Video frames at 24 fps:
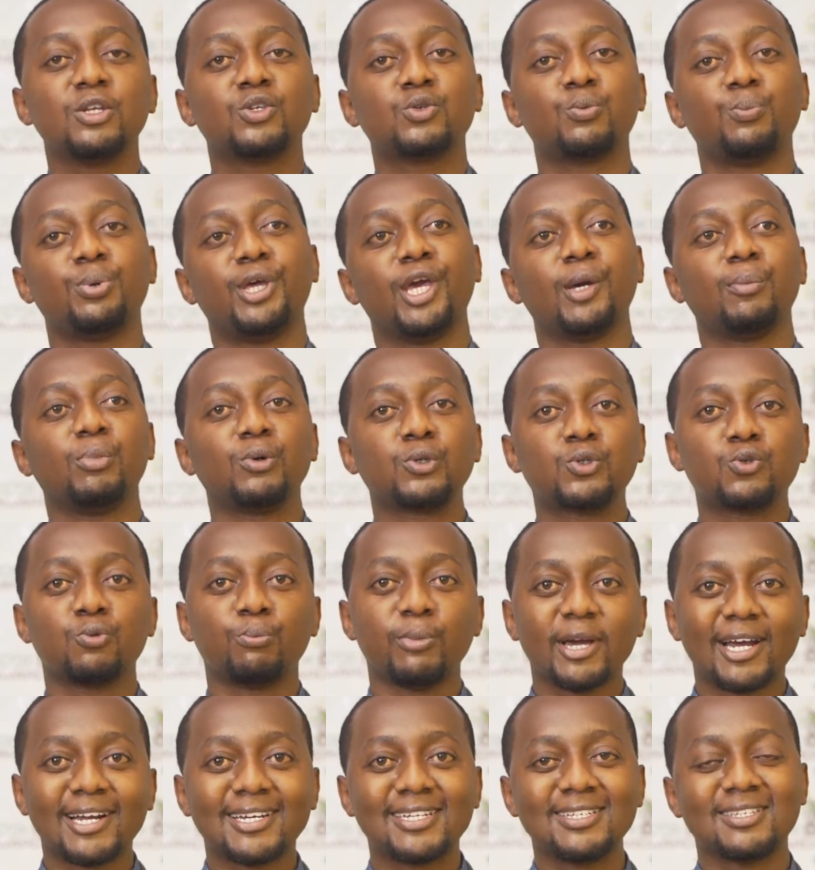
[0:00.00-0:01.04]
to be able to
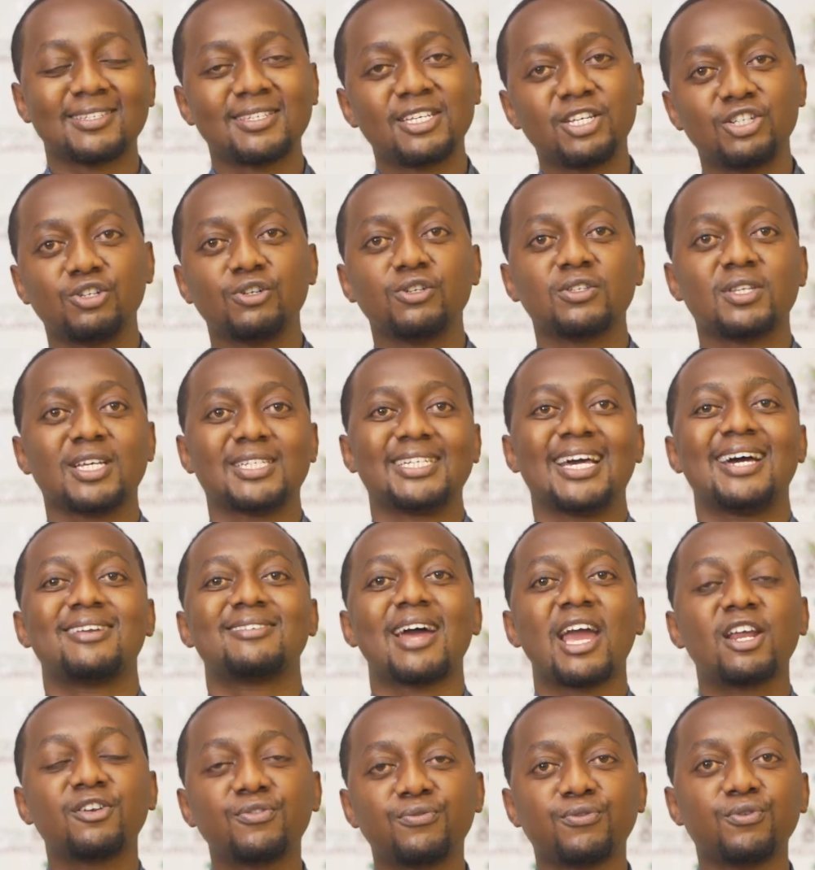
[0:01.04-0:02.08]
make decisions that are
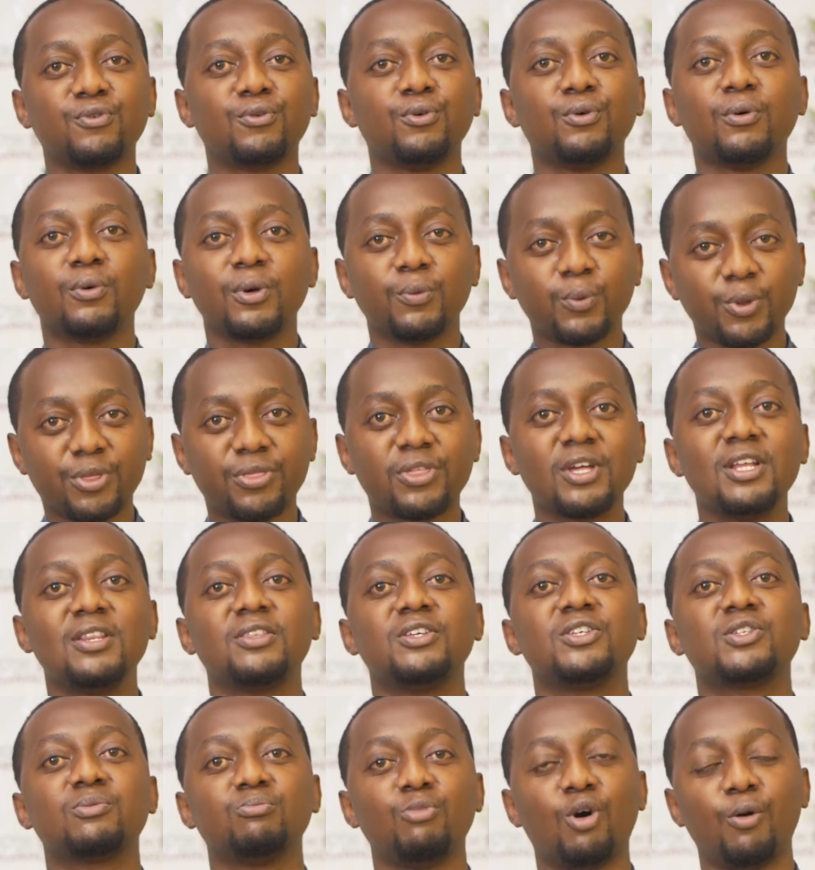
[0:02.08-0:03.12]
rightful within
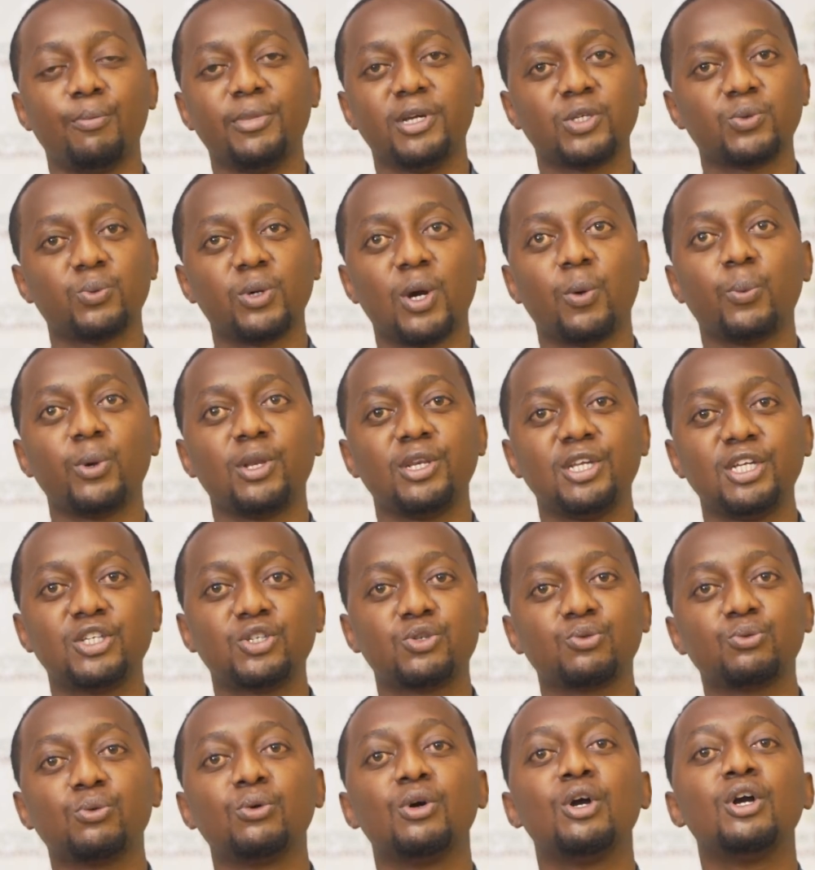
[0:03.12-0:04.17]
this moment where we need
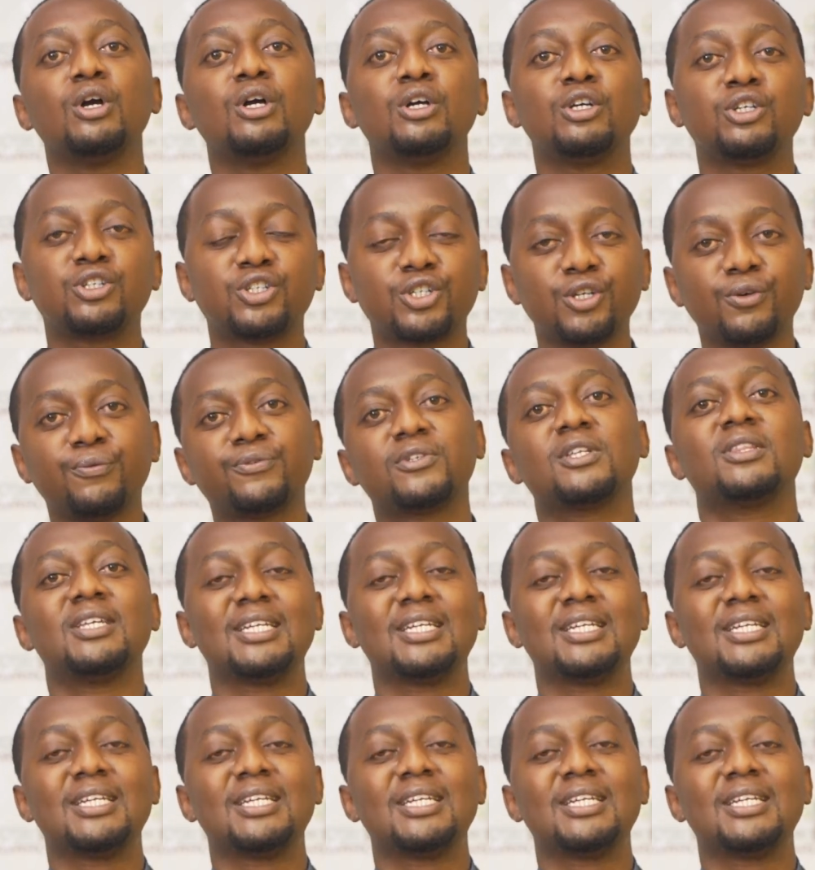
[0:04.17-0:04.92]
to shift the